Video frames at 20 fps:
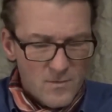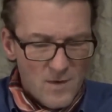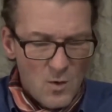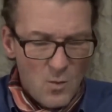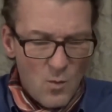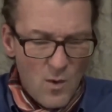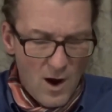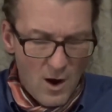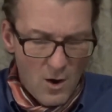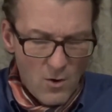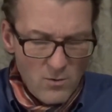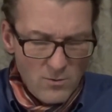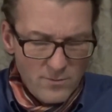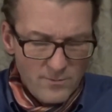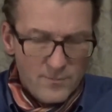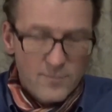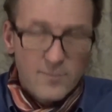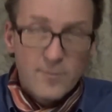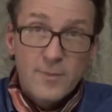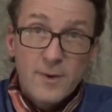"Well,"
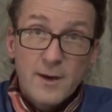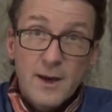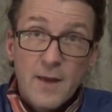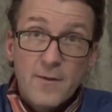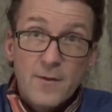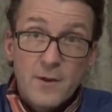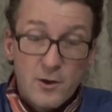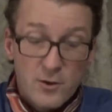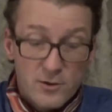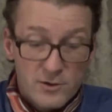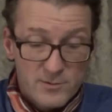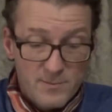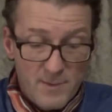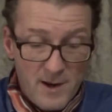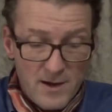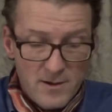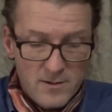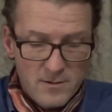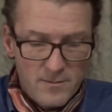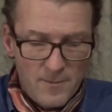began the lost
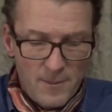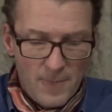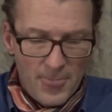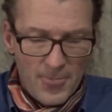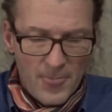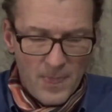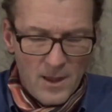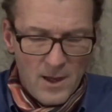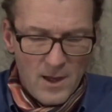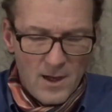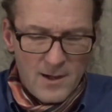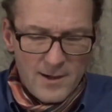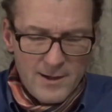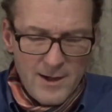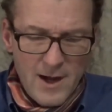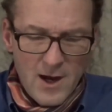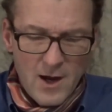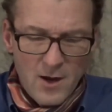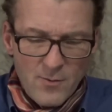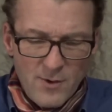man,
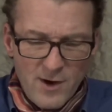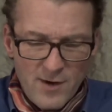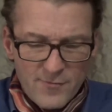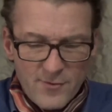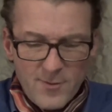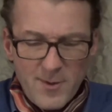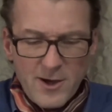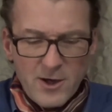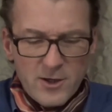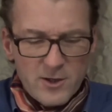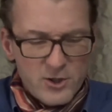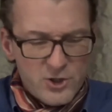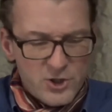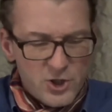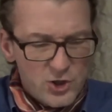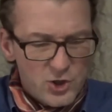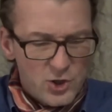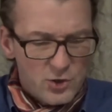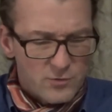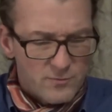"now we have to make a
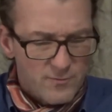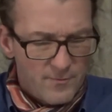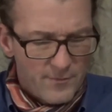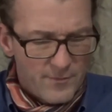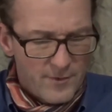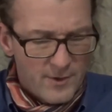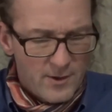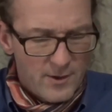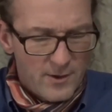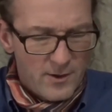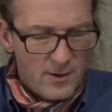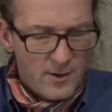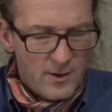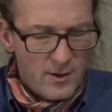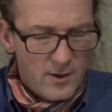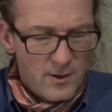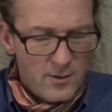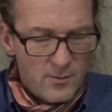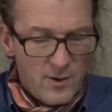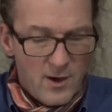decision.
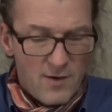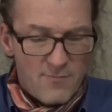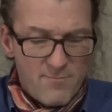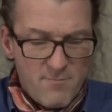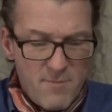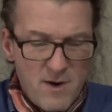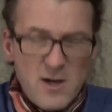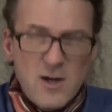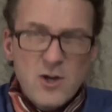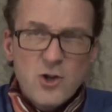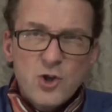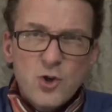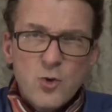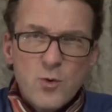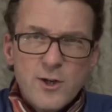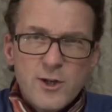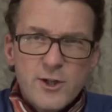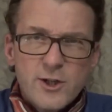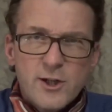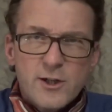We have many
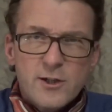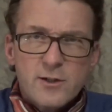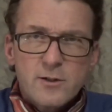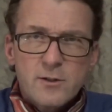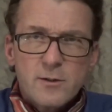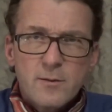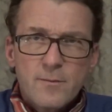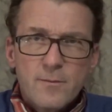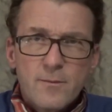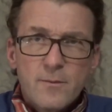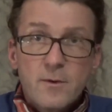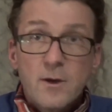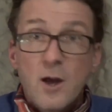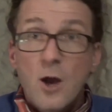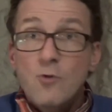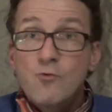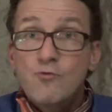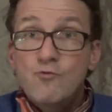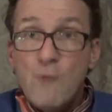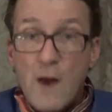choices.
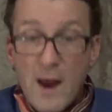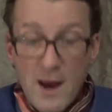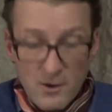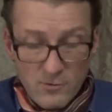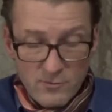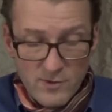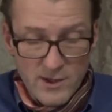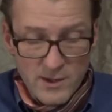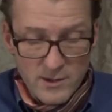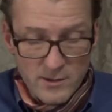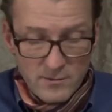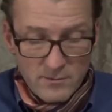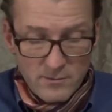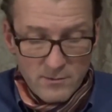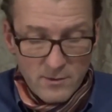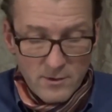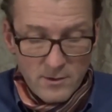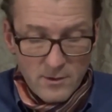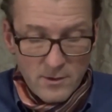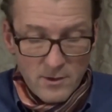Go round it,
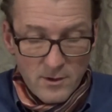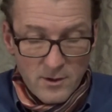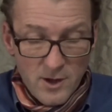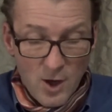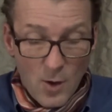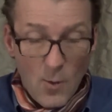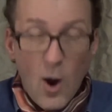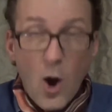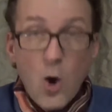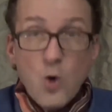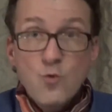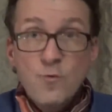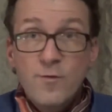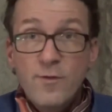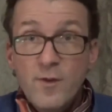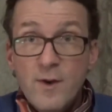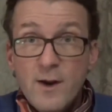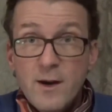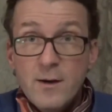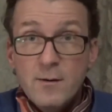go
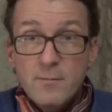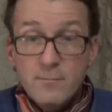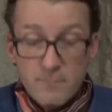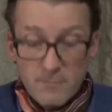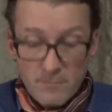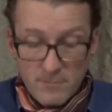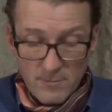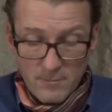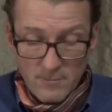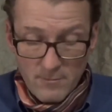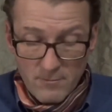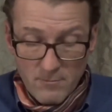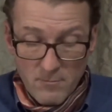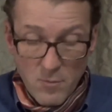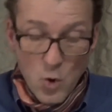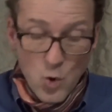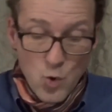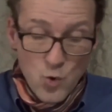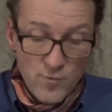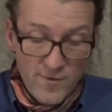over it,
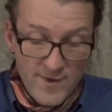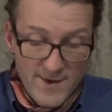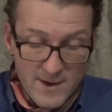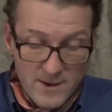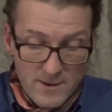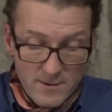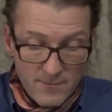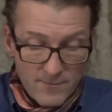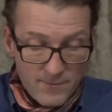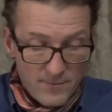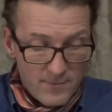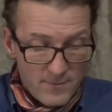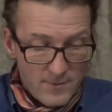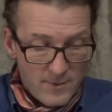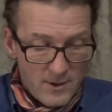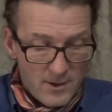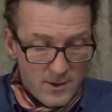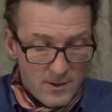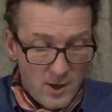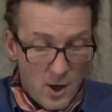move it,
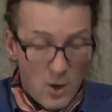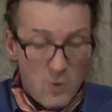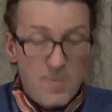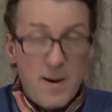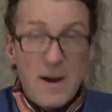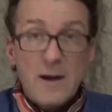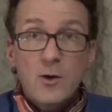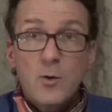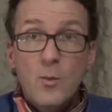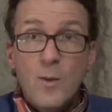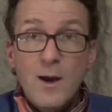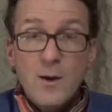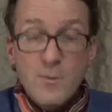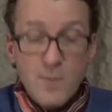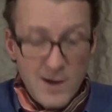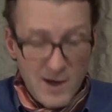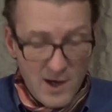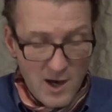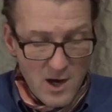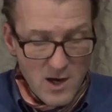go back the way
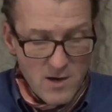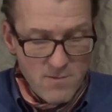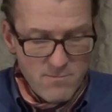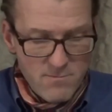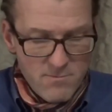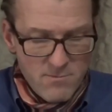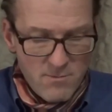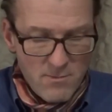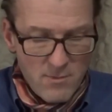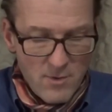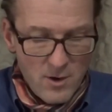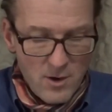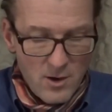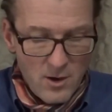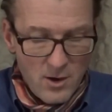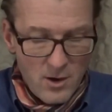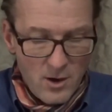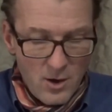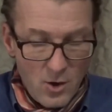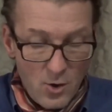we came,
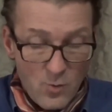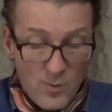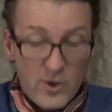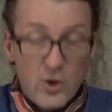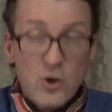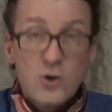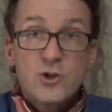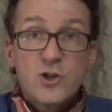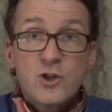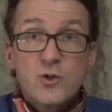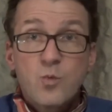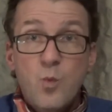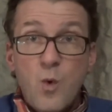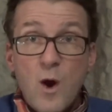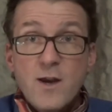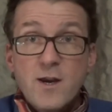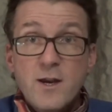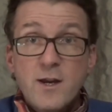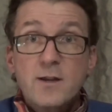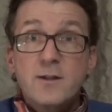or we could just
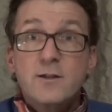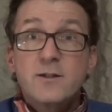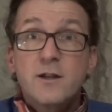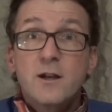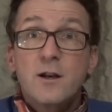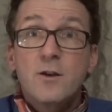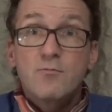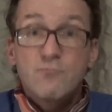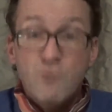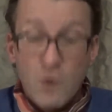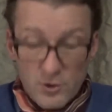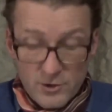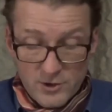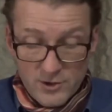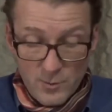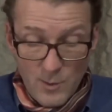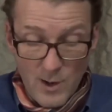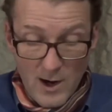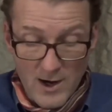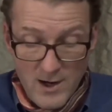wait here till it rots
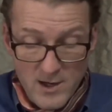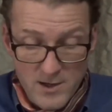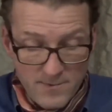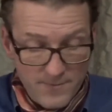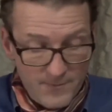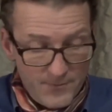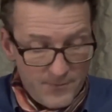away.